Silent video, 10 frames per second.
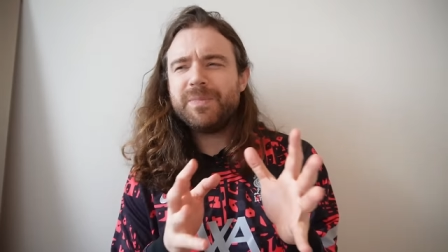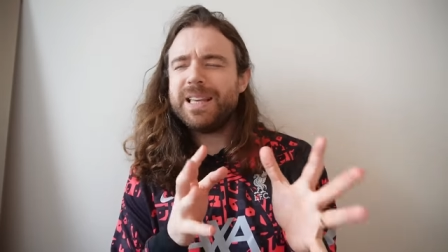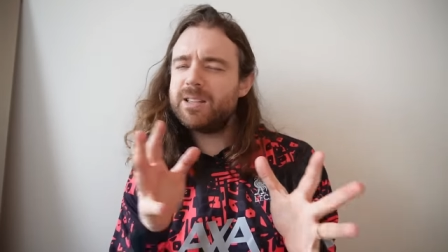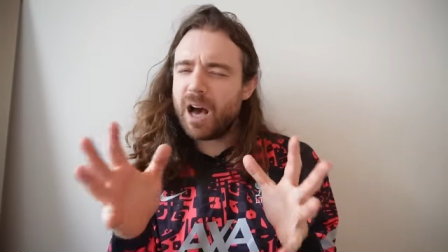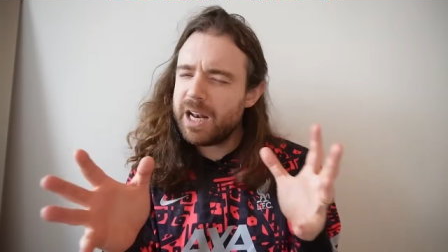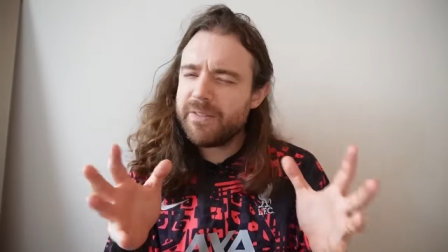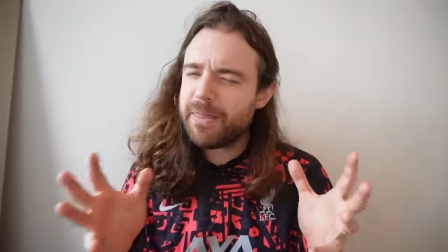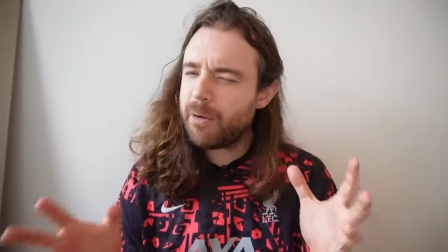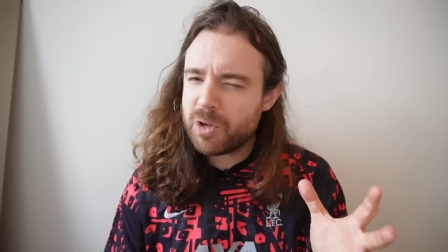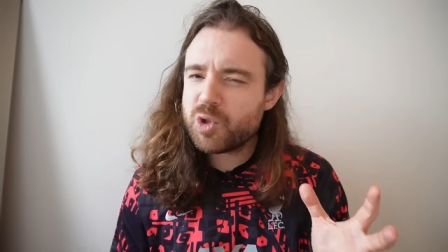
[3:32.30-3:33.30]
is kind of
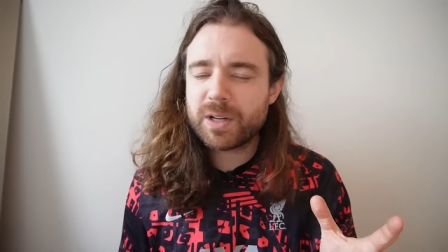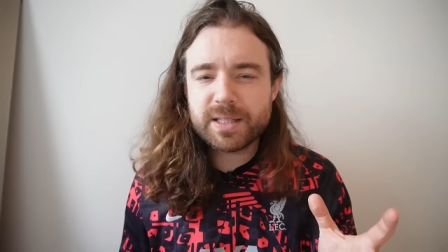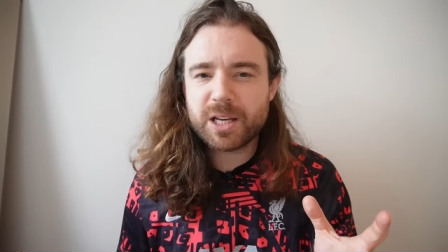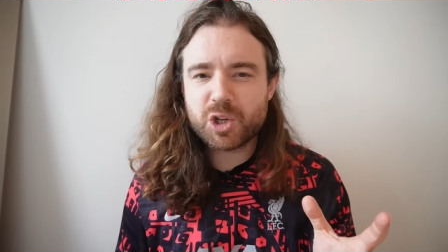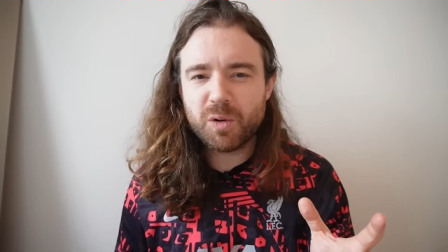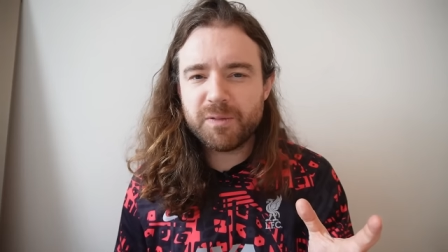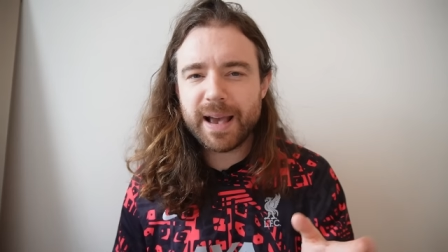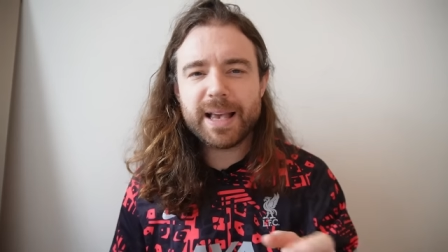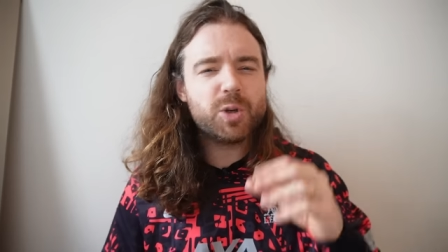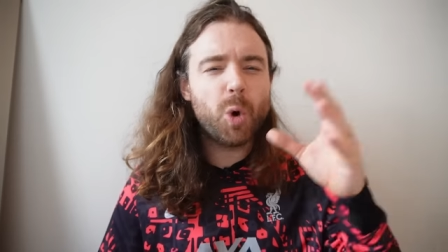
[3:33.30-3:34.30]
in their own transitional
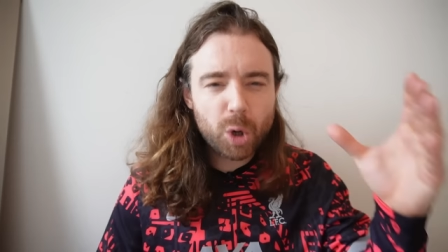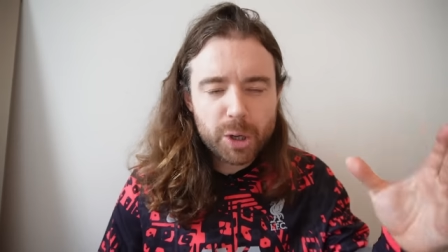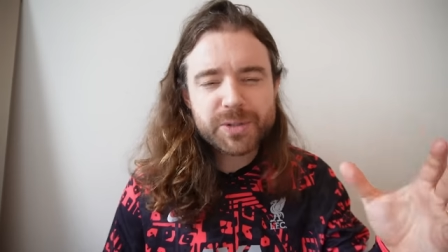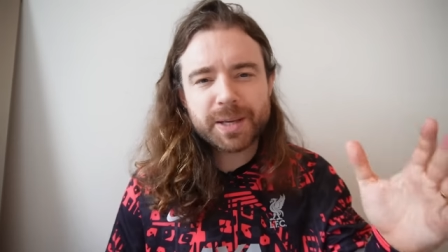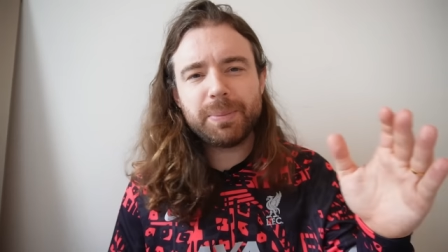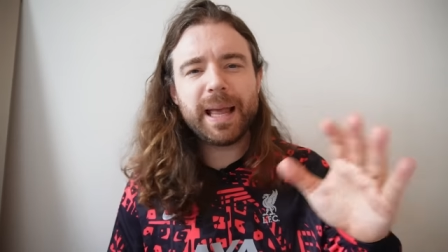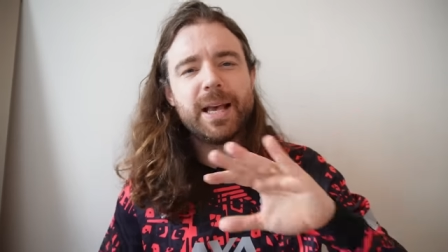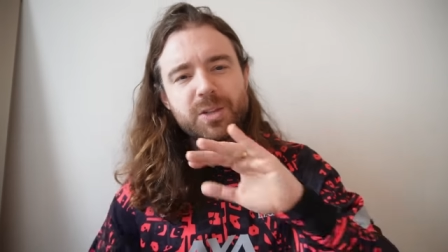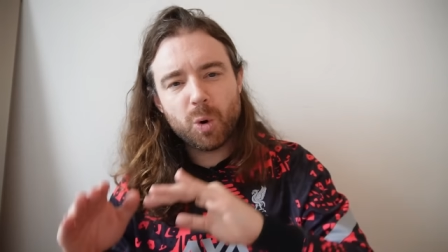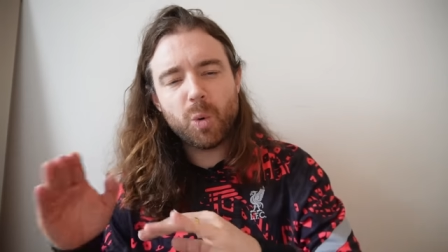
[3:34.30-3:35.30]
phase or losing
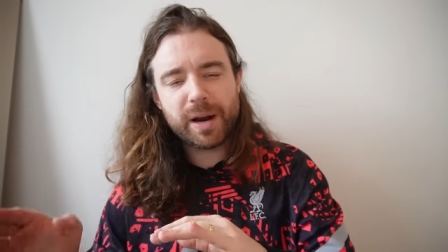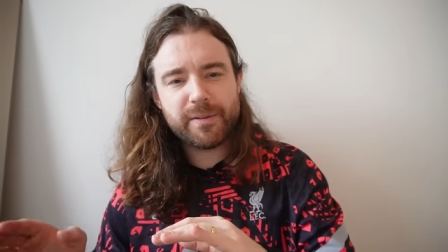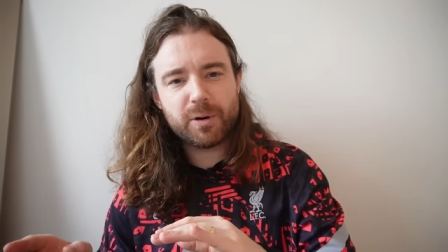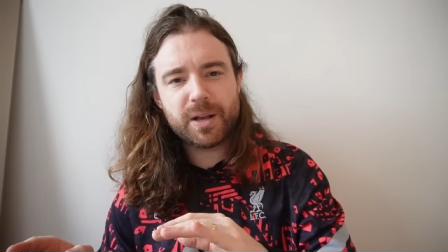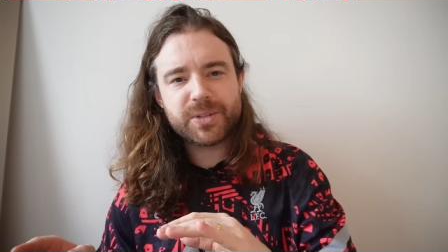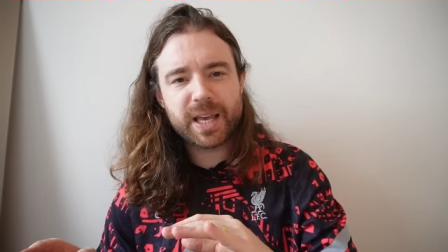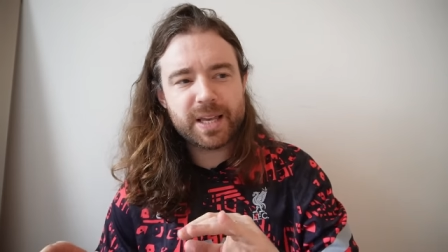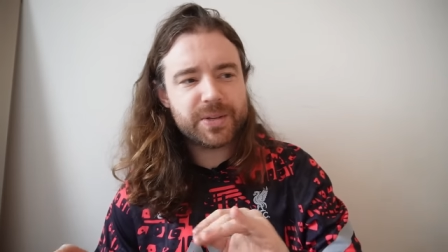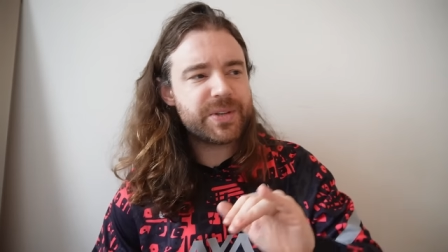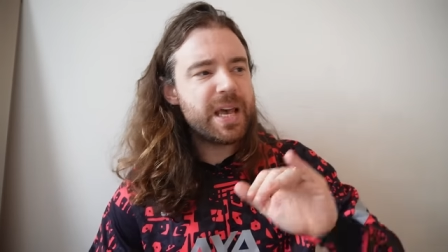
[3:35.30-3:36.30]
players or whatever else it
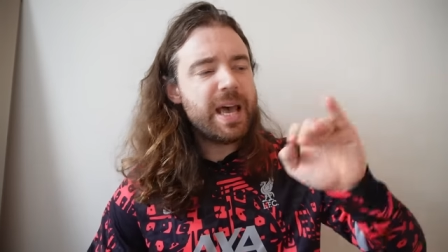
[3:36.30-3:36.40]
is.